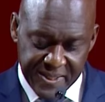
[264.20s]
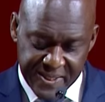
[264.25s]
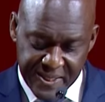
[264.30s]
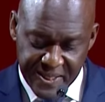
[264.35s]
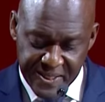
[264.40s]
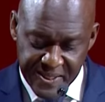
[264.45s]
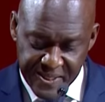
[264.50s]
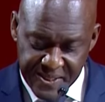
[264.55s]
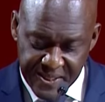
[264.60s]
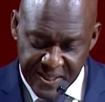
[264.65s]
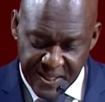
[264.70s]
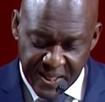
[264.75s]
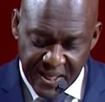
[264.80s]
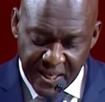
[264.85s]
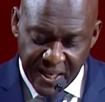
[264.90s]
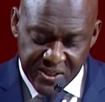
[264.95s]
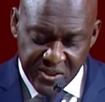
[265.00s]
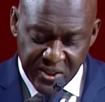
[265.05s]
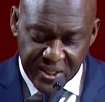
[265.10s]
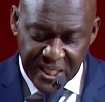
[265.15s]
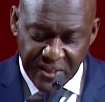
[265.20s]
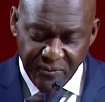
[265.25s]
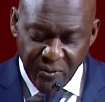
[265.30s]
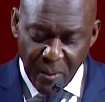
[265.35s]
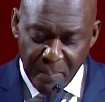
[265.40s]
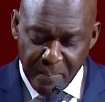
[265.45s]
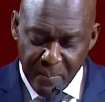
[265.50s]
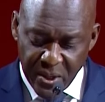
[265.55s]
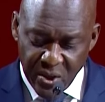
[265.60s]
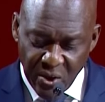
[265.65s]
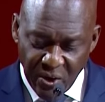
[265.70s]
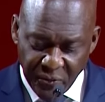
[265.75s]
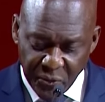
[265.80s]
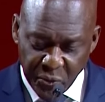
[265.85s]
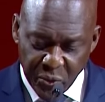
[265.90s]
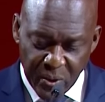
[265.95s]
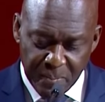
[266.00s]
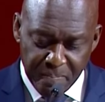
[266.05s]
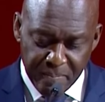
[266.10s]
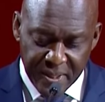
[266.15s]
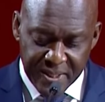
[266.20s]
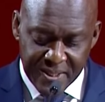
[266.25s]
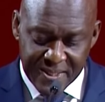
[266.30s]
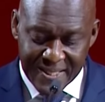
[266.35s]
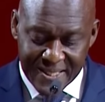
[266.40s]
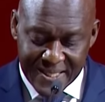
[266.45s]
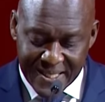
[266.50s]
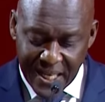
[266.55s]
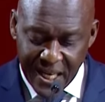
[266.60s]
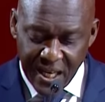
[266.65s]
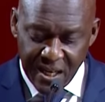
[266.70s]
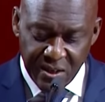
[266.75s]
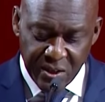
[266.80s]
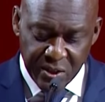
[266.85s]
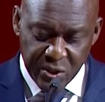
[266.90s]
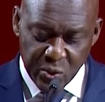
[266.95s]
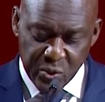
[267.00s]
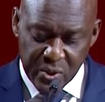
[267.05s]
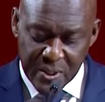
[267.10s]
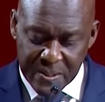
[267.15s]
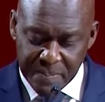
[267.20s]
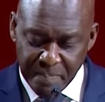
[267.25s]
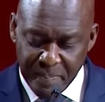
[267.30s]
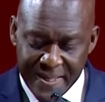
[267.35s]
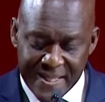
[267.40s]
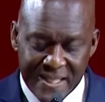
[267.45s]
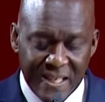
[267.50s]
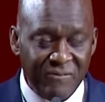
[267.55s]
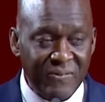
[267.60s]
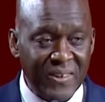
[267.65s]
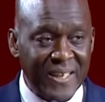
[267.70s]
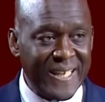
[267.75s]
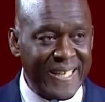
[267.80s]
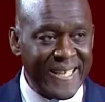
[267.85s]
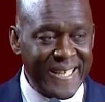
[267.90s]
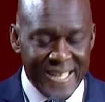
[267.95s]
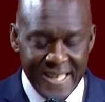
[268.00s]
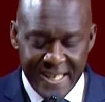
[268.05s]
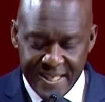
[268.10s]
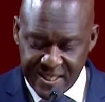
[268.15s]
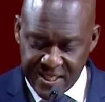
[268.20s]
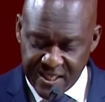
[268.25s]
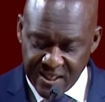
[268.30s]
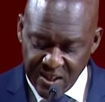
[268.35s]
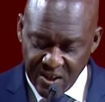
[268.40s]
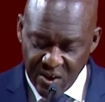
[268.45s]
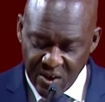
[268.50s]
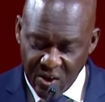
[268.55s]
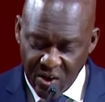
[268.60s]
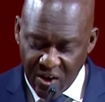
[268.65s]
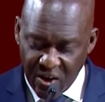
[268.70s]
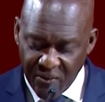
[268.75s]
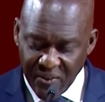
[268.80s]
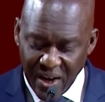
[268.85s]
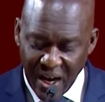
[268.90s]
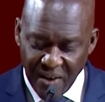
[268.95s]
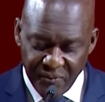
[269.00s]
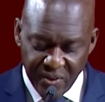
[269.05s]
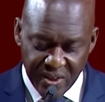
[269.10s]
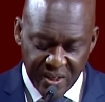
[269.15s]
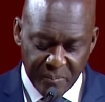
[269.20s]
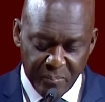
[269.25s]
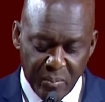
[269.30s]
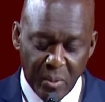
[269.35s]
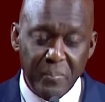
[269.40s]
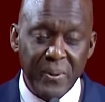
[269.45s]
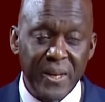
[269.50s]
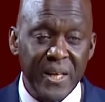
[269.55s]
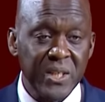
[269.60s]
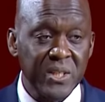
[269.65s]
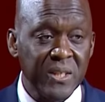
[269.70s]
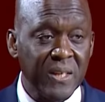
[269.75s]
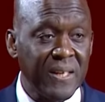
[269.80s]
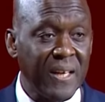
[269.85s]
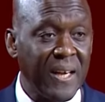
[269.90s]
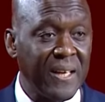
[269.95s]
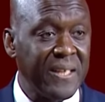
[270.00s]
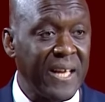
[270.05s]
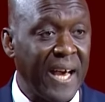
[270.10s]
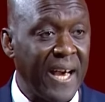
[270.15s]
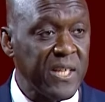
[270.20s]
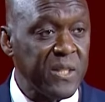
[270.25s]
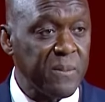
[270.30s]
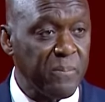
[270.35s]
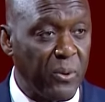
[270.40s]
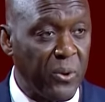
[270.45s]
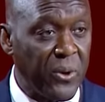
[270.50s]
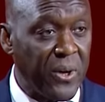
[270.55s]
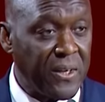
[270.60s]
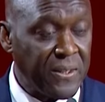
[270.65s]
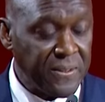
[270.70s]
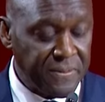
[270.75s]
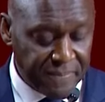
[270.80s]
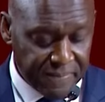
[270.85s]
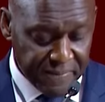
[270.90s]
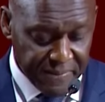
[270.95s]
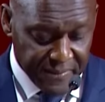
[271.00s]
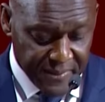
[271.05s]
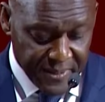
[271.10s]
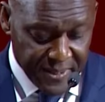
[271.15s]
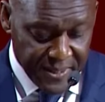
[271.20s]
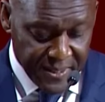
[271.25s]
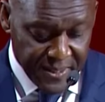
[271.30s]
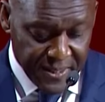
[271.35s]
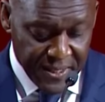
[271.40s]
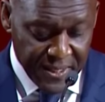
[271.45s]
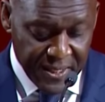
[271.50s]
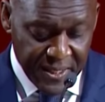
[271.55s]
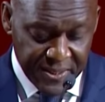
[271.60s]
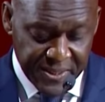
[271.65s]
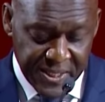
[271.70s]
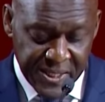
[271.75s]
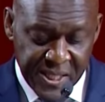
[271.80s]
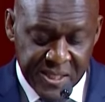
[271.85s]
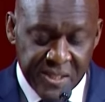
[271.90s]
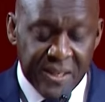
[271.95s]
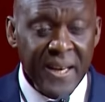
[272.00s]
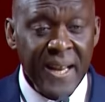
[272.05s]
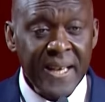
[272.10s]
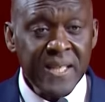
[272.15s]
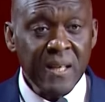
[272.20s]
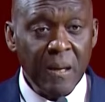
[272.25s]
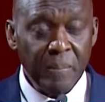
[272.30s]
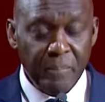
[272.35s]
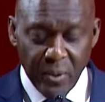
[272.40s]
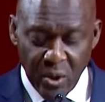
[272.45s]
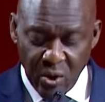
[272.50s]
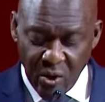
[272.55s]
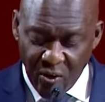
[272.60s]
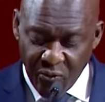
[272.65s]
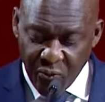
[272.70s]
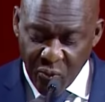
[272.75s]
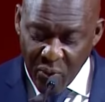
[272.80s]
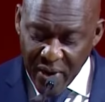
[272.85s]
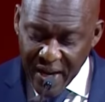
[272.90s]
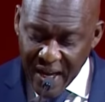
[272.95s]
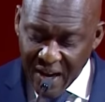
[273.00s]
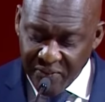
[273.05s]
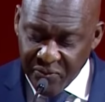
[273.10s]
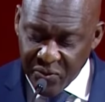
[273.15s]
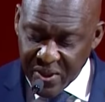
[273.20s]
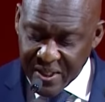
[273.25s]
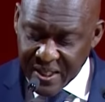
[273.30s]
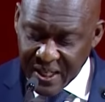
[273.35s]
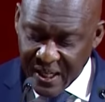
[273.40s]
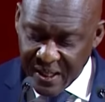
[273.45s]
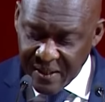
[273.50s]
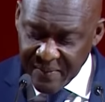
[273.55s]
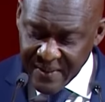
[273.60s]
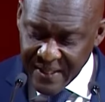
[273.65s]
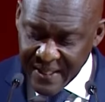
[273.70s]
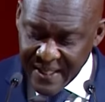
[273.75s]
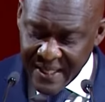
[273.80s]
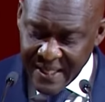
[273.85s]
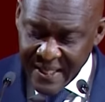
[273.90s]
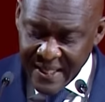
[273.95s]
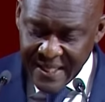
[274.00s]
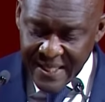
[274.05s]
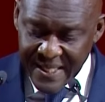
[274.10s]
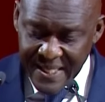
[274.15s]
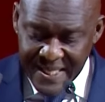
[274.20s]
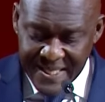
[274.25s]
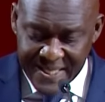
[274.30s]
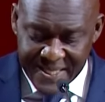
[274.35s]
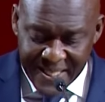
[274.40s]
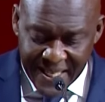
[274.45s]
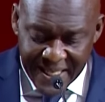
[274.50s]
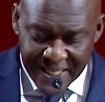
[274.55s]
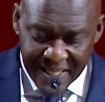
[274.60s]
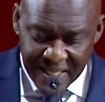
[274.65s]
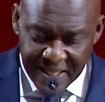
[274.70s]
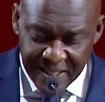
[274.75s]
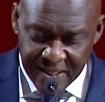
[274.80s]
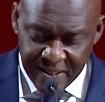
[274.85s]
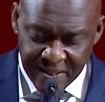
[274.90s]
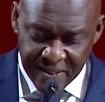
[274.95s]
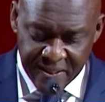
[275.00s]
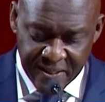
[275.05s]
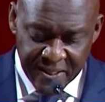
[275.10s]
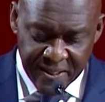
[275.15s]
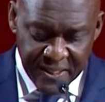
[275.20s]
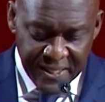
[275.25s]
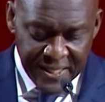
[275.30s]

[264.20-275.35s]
medicines and the development of treatments tailored to the specific needs of African population and diaspora. This is an example of where Africa is taking